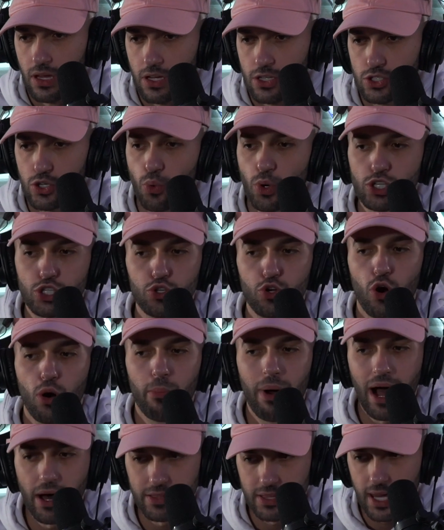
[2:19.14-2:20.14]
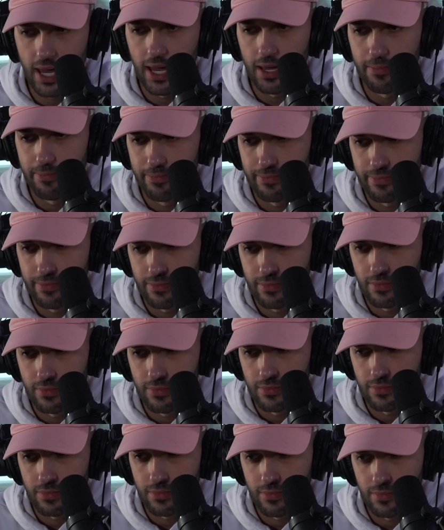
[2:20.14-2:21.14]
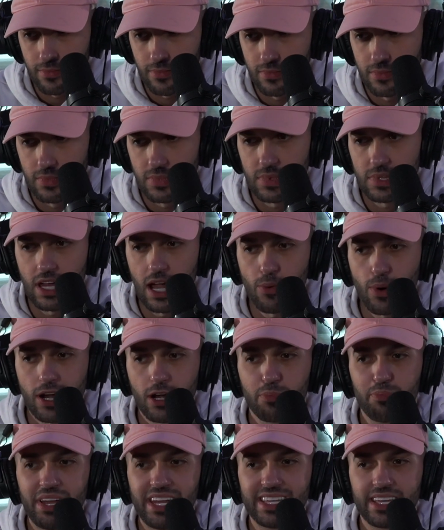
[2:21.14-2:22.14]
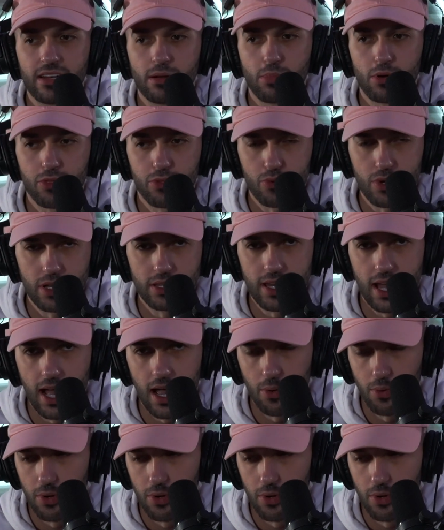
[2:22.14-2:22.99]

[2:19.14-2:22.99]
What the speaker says: So what you know about that, that record peaked at number 3 on the Hot